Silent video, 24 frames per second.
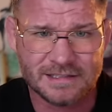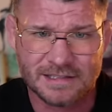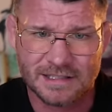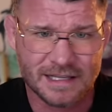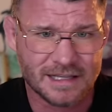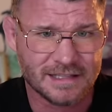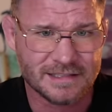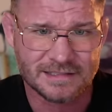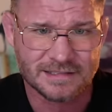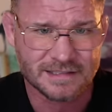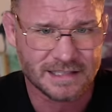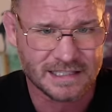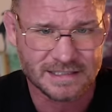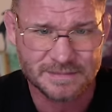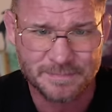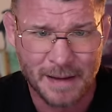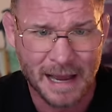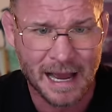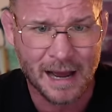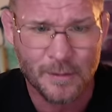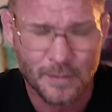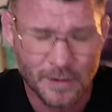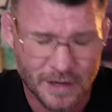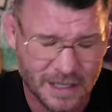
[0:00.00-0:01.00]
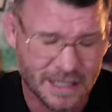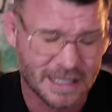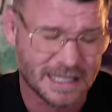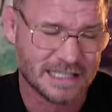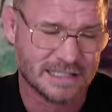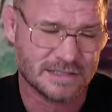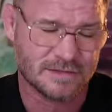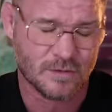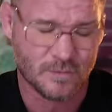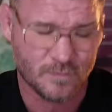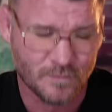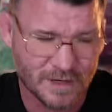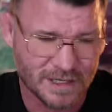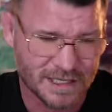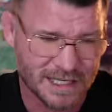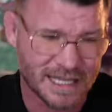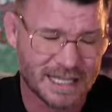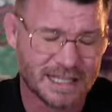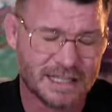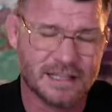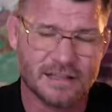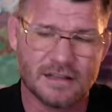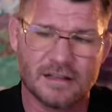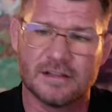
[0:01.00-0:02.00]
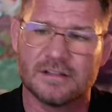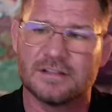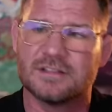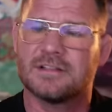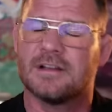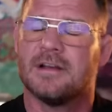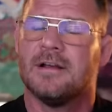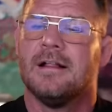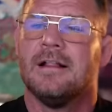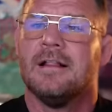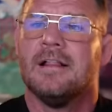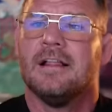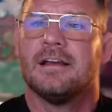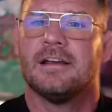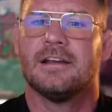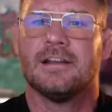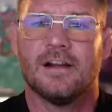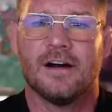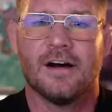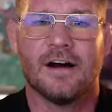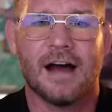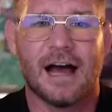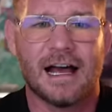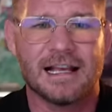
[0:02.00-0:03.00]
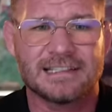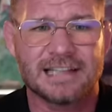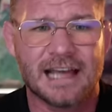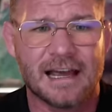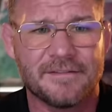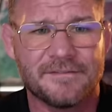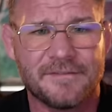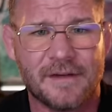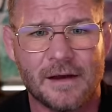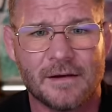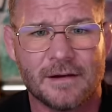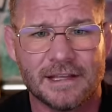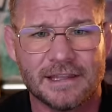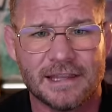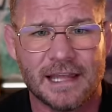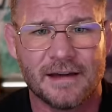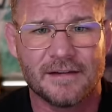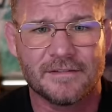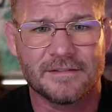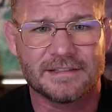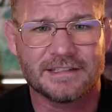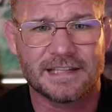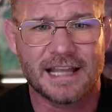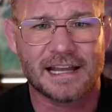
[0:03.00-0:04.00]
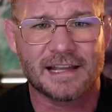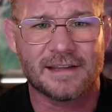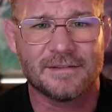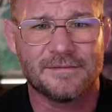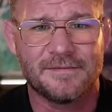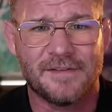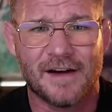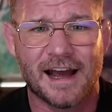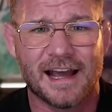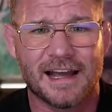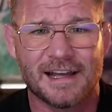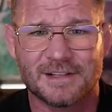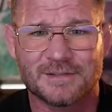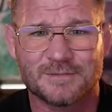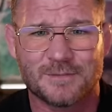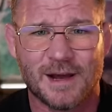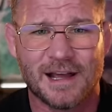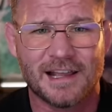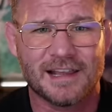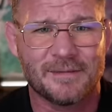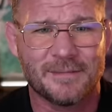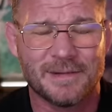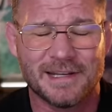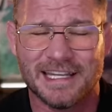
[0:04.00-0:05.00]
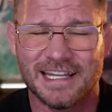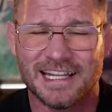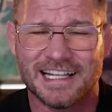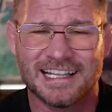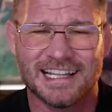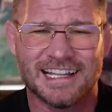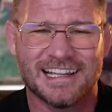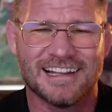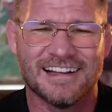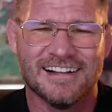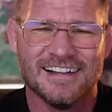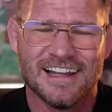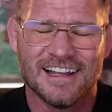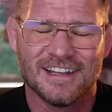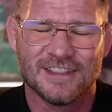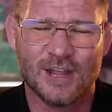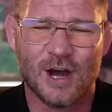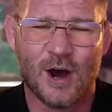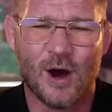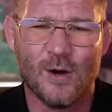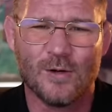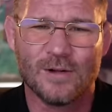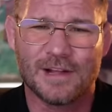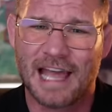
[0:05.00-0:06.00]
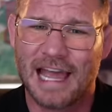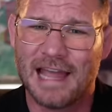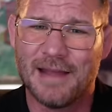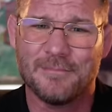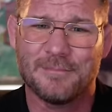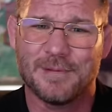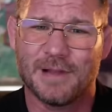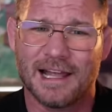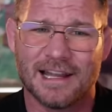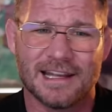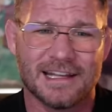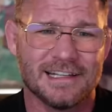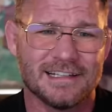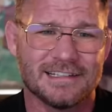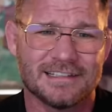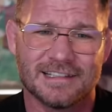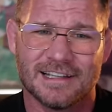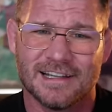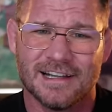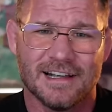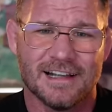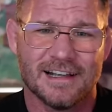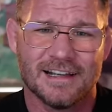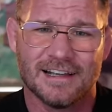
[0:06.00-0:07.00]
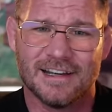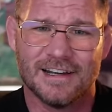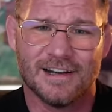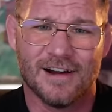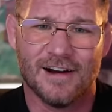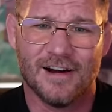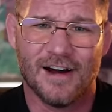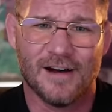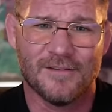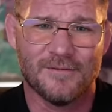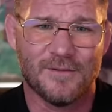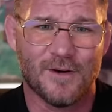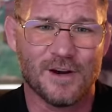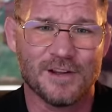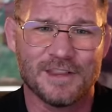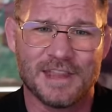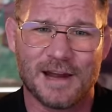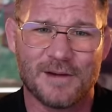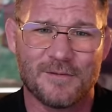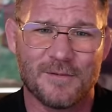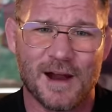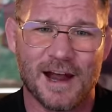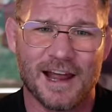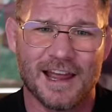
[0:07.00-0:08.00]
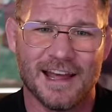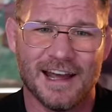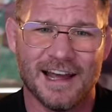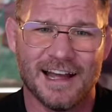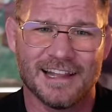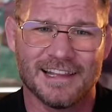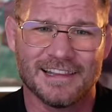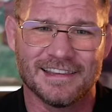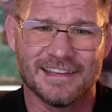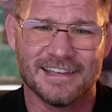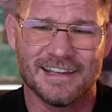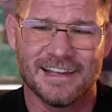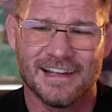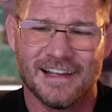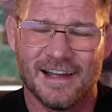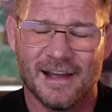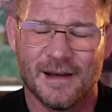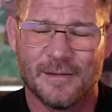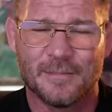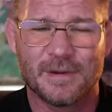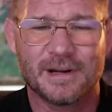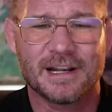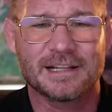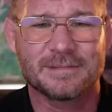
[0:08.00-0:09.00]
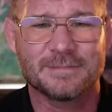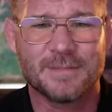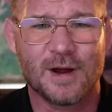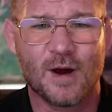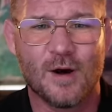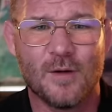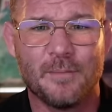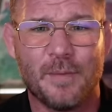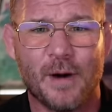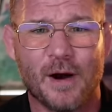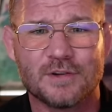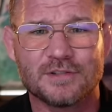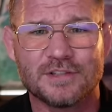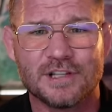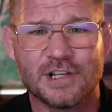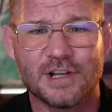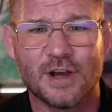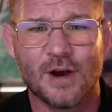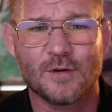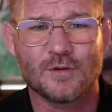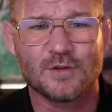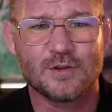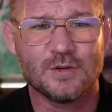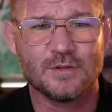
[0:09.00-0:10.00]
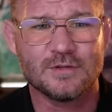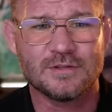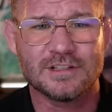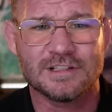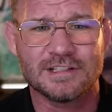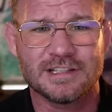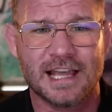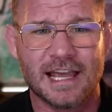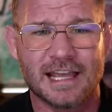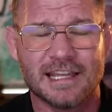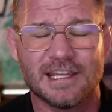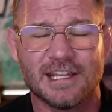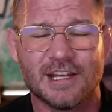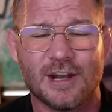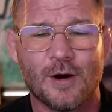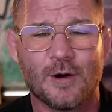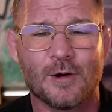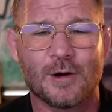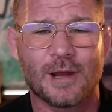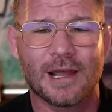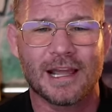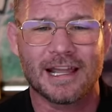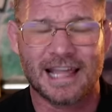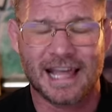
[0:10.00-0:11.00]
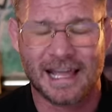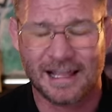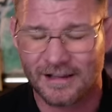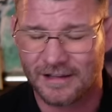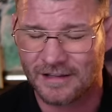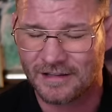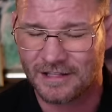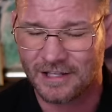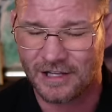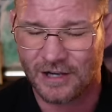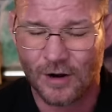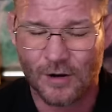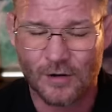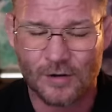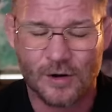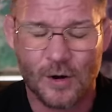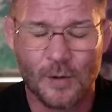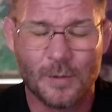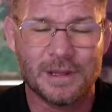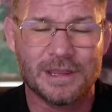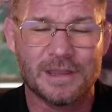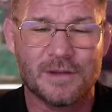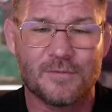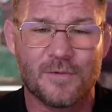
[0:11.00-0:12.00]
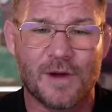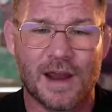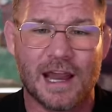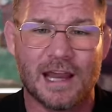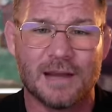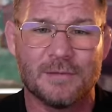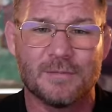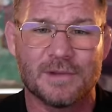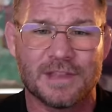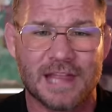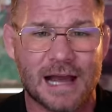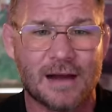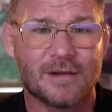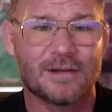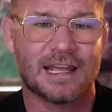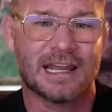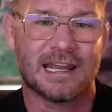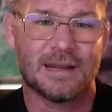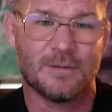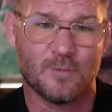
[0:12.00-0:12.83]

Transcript: yeah. he's, his power is ridiculous. You know, as I felt in that second fight as well. I mean, he clear, the whole game plan is, you know, avoid that right hand. But as my old boxing coach used to say, you don't get you don't go in the rain without getting